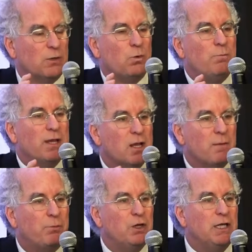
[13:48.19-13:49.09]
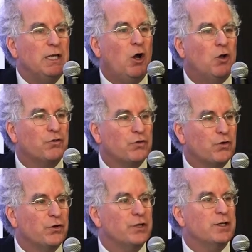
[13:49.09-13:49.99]
There won't be completely
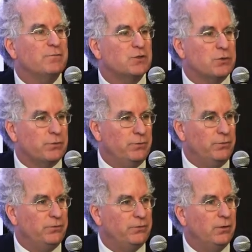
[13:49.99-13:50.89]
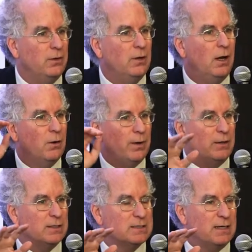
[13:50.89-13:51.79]
alternative truths
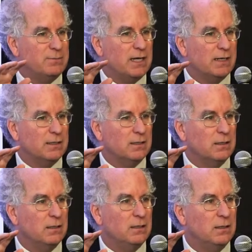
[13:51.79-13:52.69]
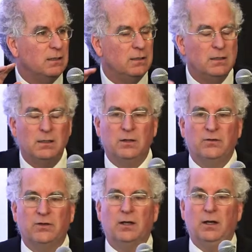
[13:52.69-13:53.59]
around a subject.
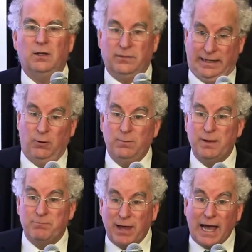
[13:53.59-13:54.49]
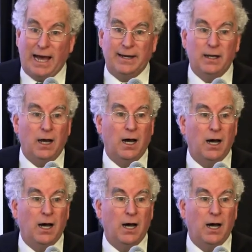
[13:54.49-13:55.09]
So that would be bad